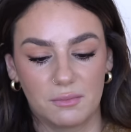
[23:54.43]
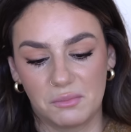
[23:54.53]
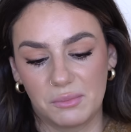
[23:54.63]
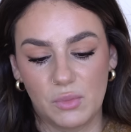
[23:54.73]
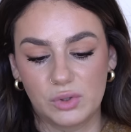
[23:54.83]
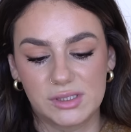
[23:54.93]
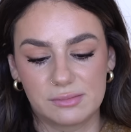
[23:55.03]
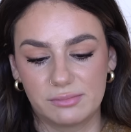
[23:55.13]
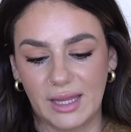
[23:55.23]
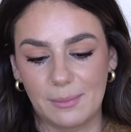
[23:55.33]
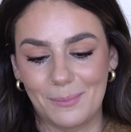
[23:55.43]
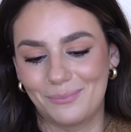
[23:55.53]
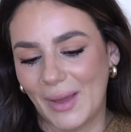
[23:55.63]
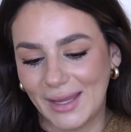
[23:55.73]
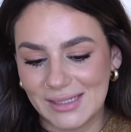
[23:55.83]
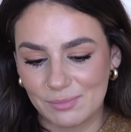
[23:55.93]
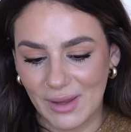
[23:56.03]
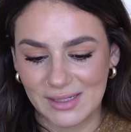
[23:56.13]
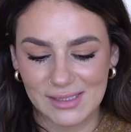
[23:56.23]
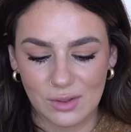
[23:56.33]
most like, I guess
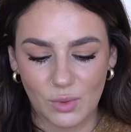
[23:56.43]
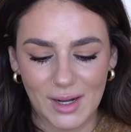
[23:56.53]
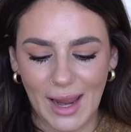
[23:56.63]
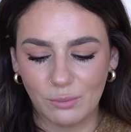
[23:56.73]
basic one.